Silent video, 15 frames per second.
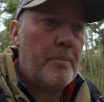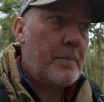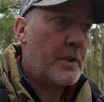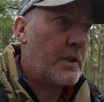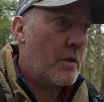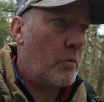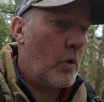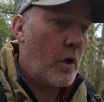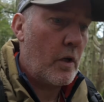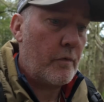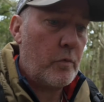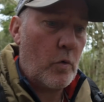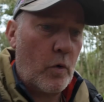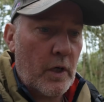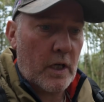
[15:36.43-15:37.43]
Just a word of
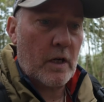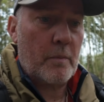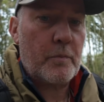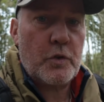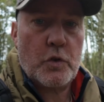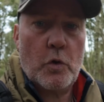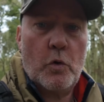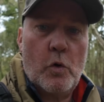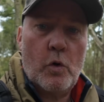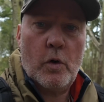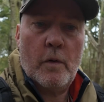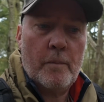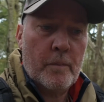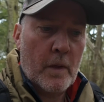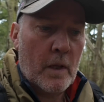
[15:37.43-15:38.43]
warning, I'm sure
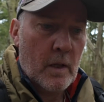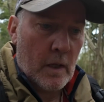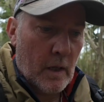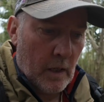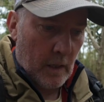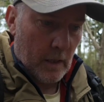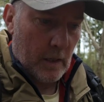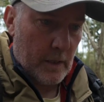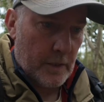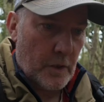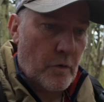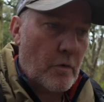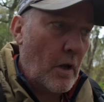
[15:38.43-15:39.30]
you